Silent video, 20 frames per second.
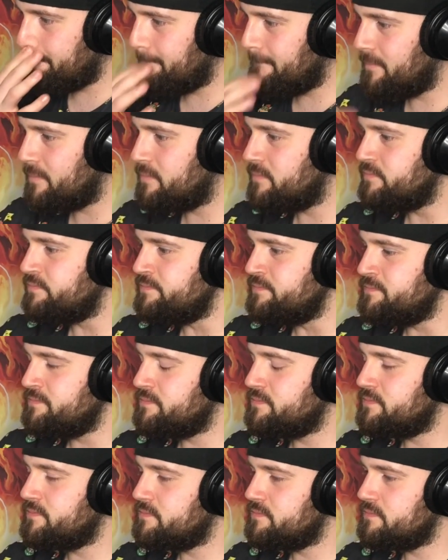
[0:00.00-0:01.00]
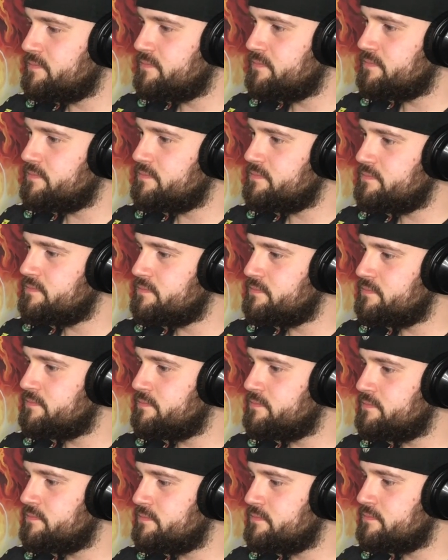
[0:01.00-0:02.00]

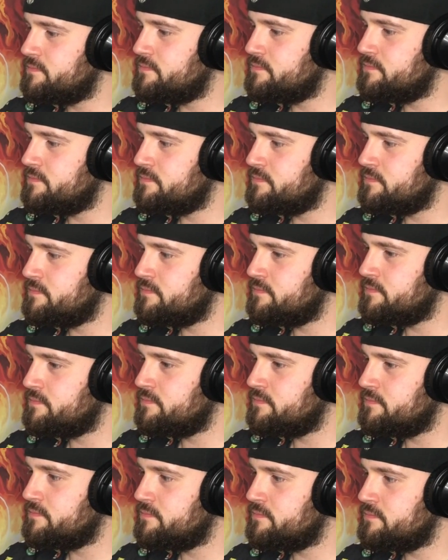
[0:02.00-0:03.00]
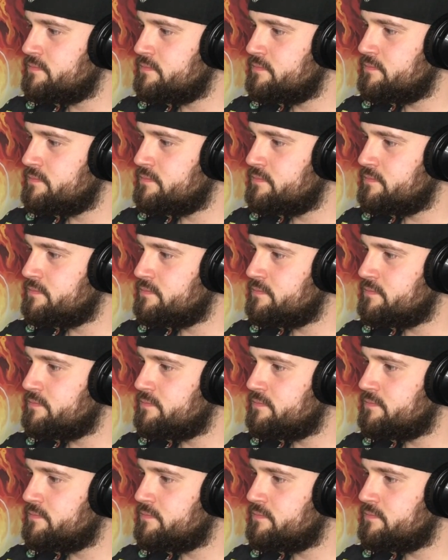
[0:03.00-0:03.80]
(silence)